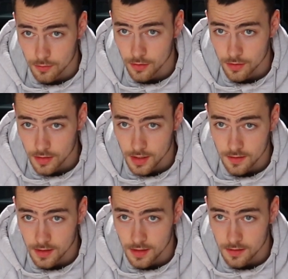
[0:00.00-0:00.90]

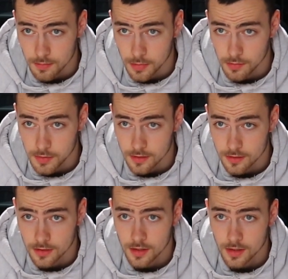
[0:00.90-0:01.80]

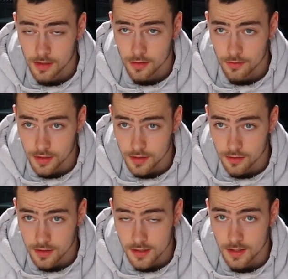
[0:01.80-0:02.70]
188mm for
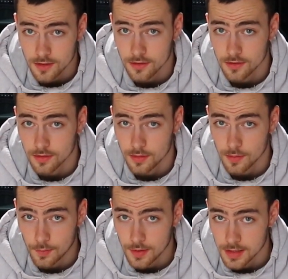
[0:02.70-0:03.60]
E36,
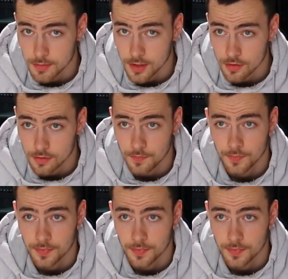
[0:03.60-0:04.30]
please let me know.